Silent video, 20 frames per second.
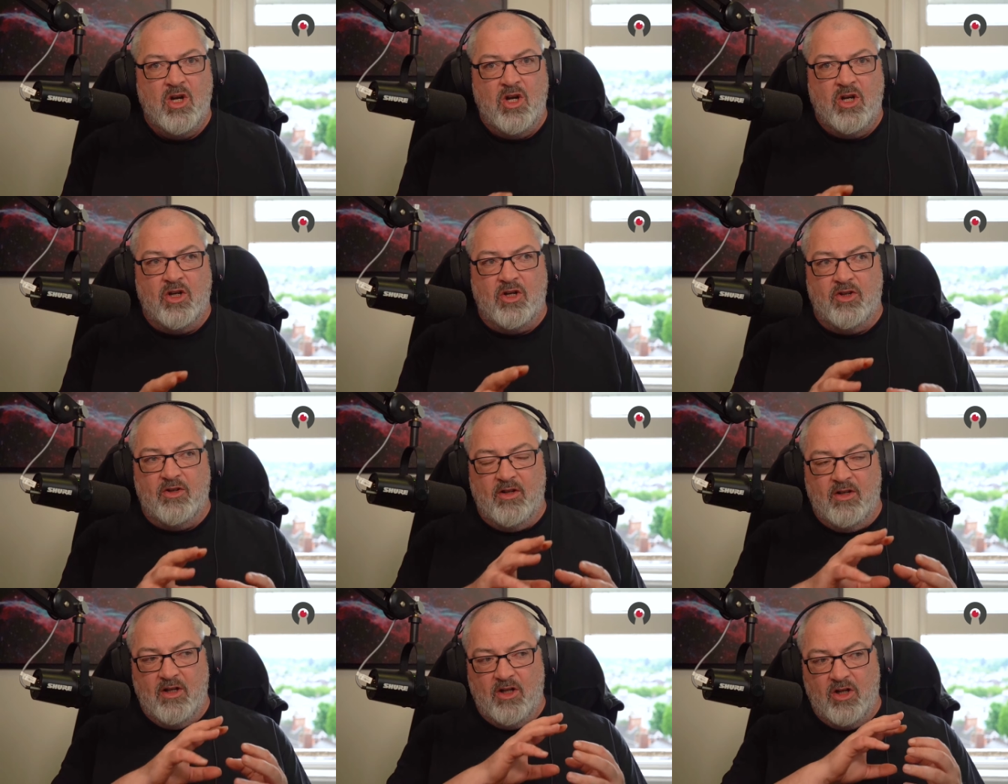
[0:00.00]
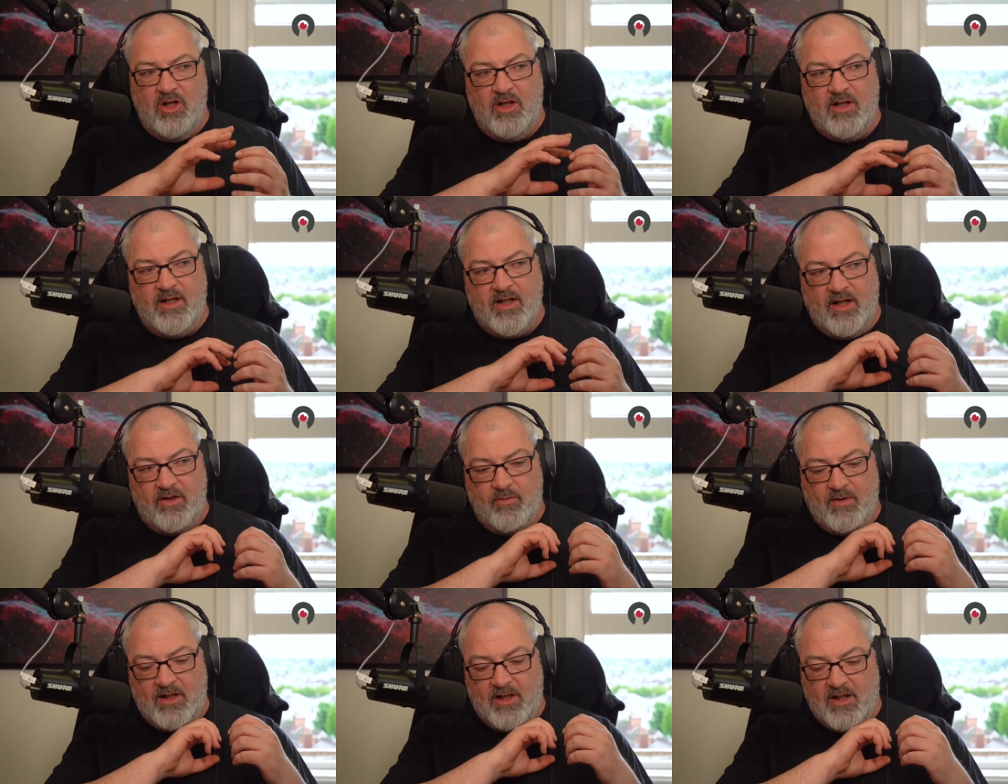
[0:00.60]
because in the early
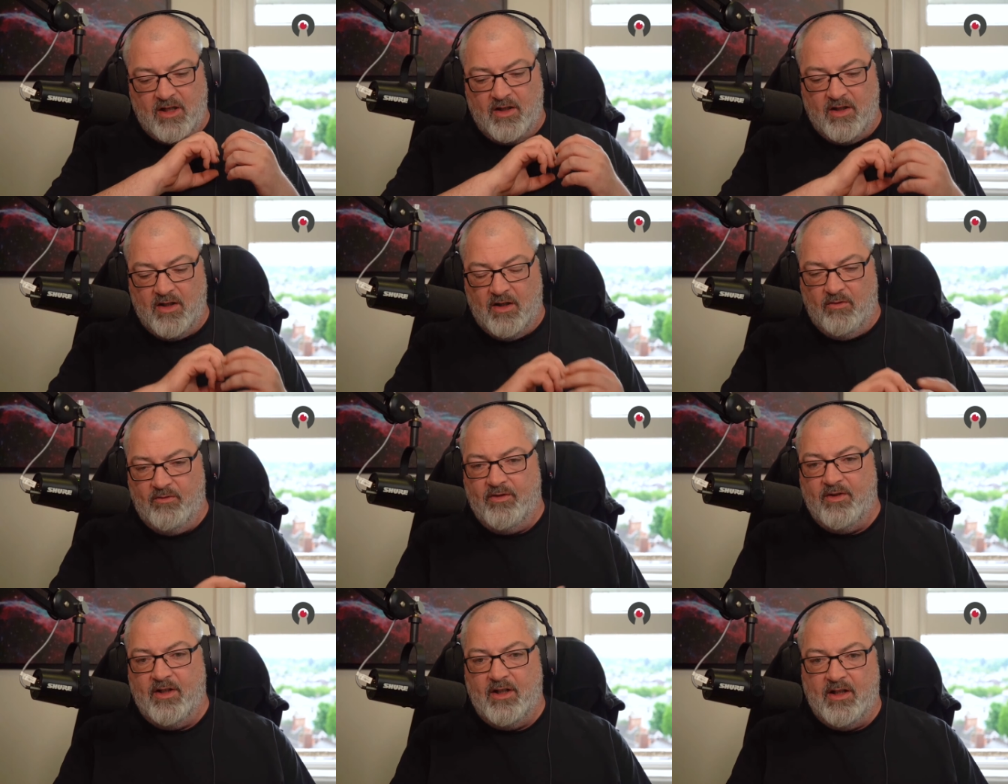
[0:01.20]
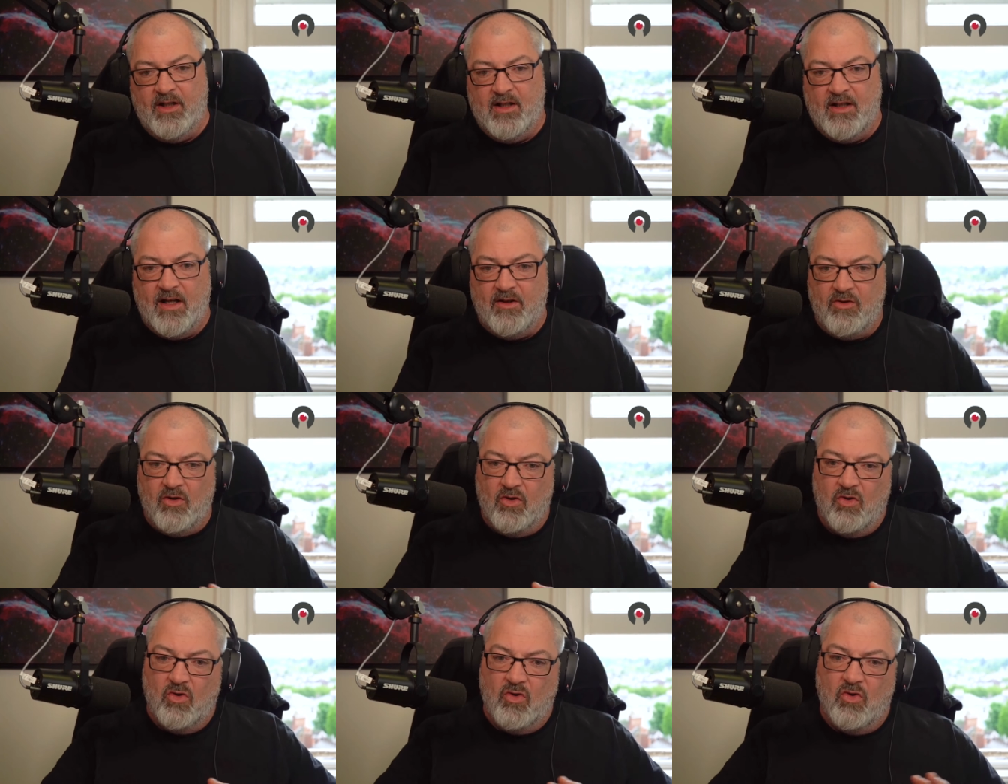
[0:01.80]
days we did consultancy.
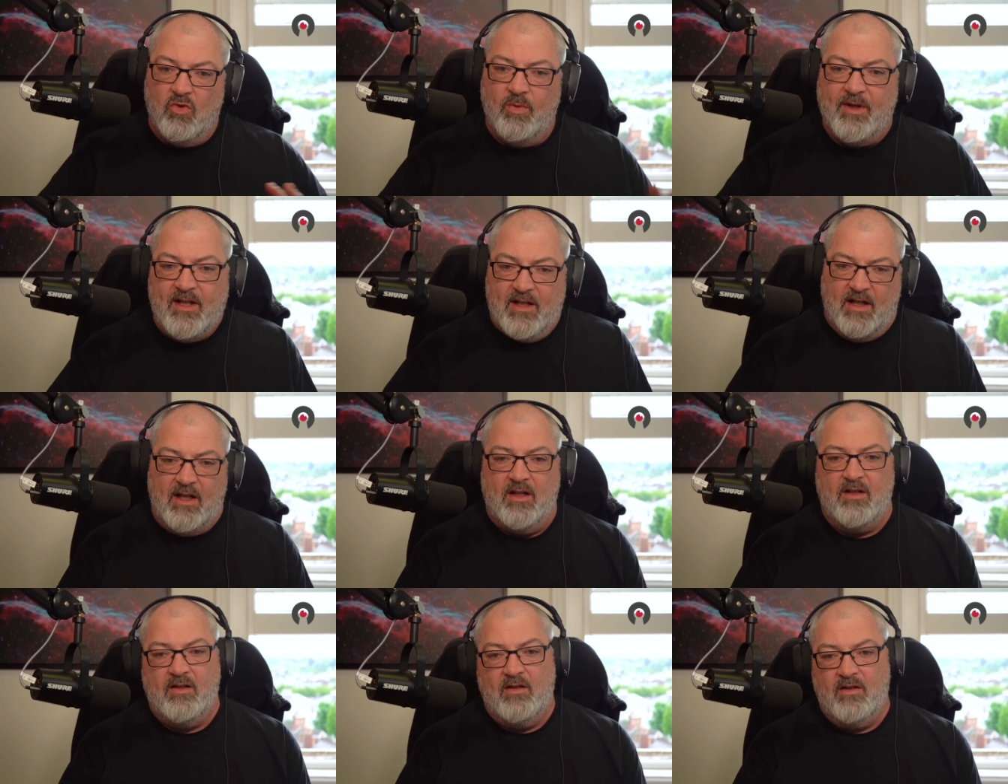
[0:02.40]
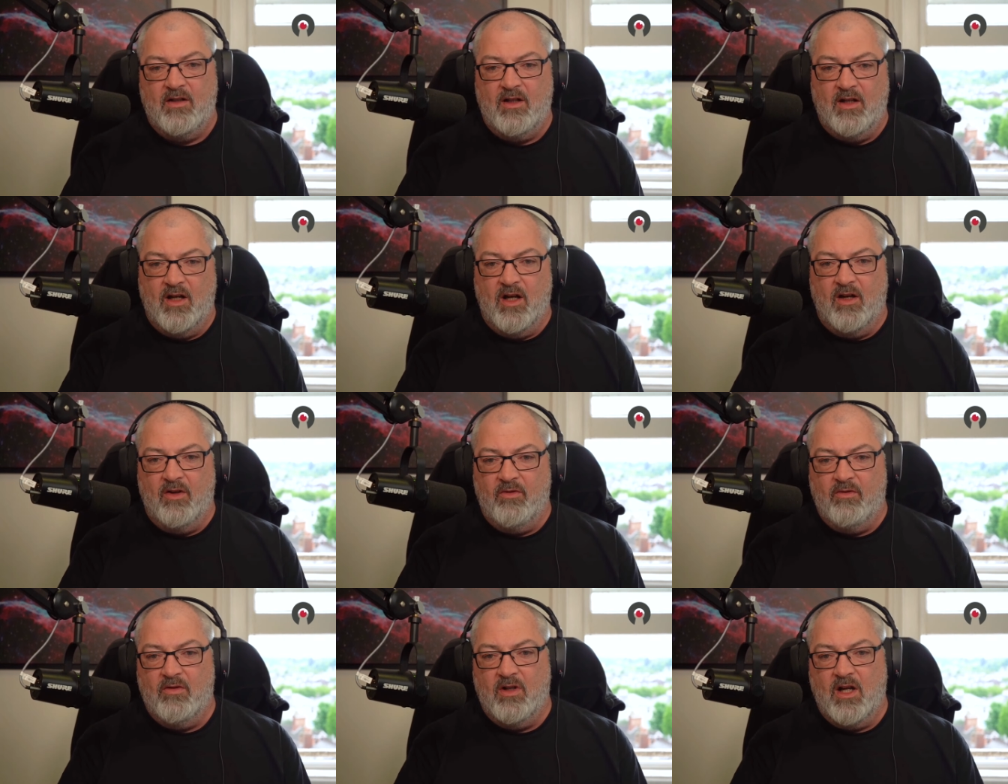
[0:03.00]
That's all we did, you
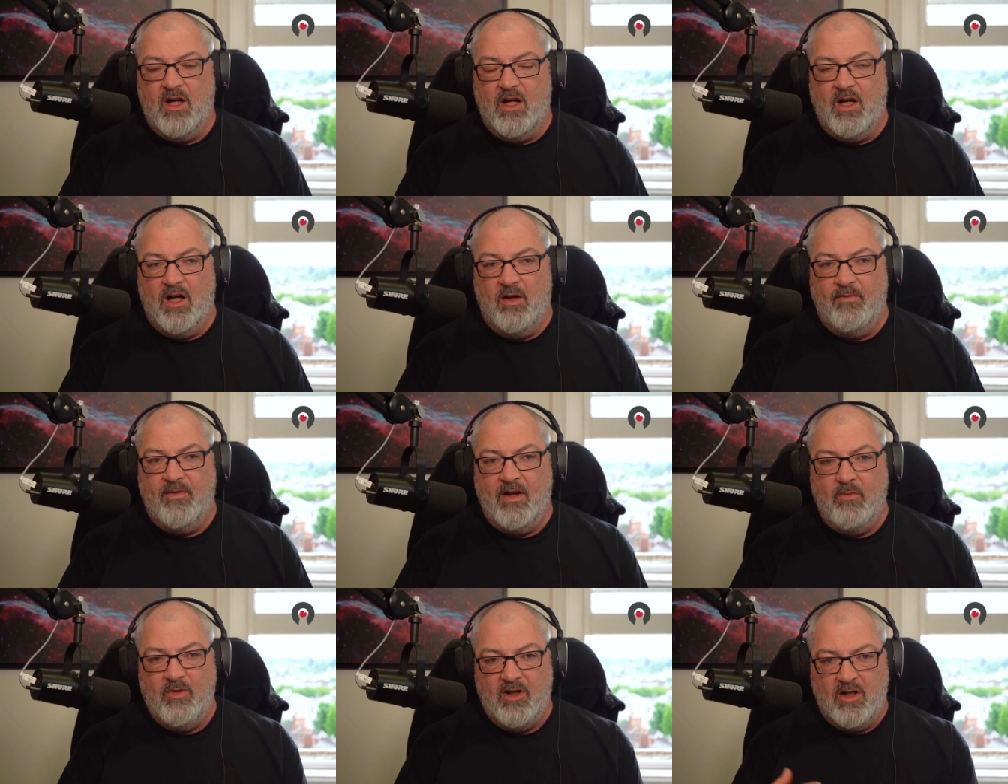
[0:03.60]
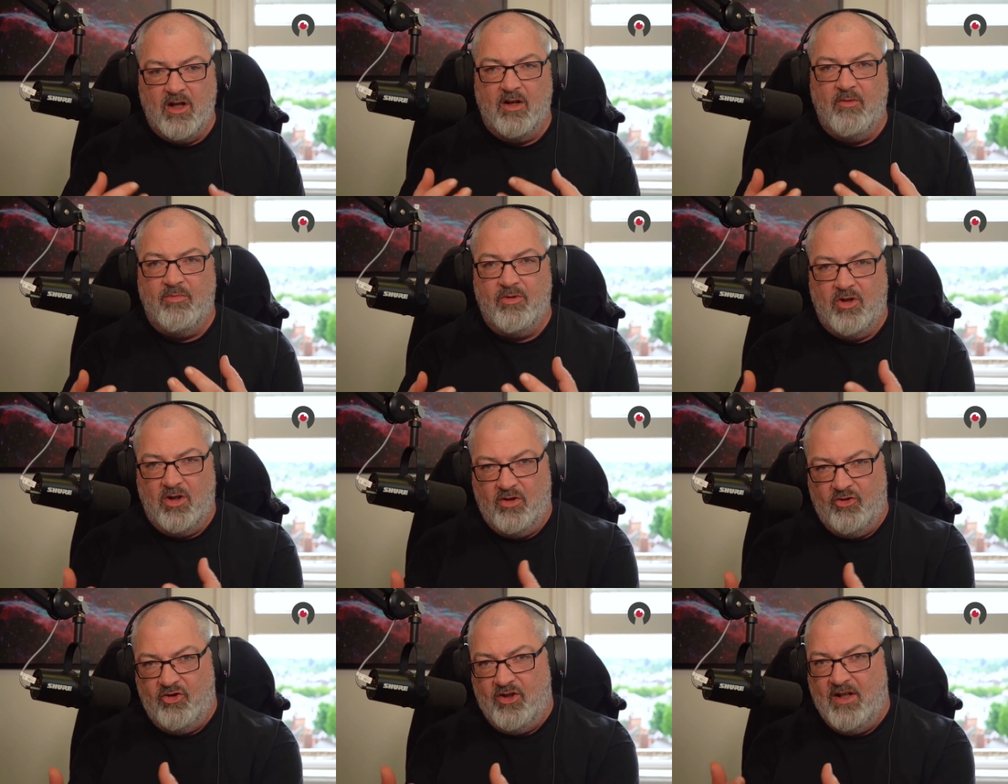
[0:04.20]
know. Um, then we kind of
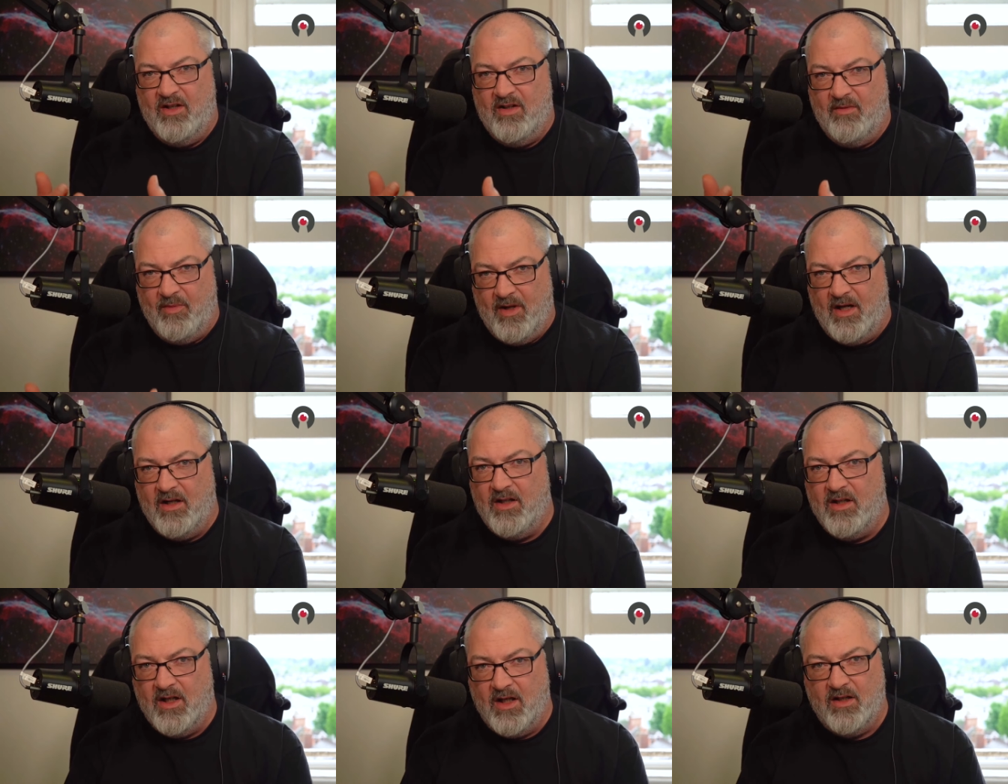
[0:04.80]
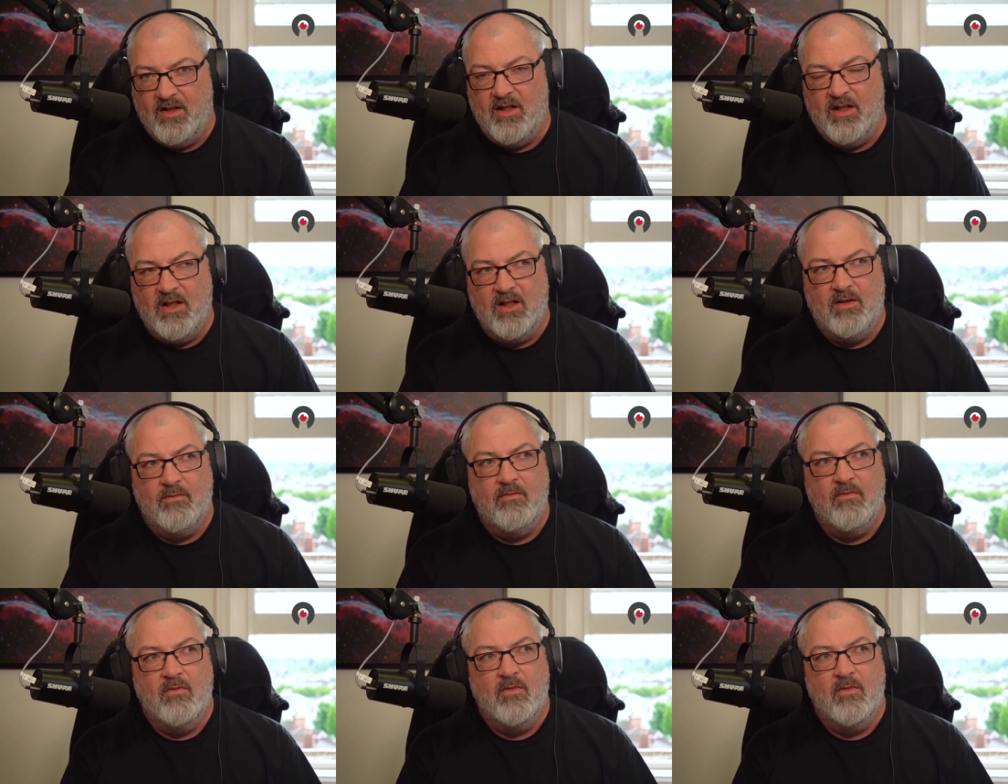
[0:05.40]
branched into pen testing.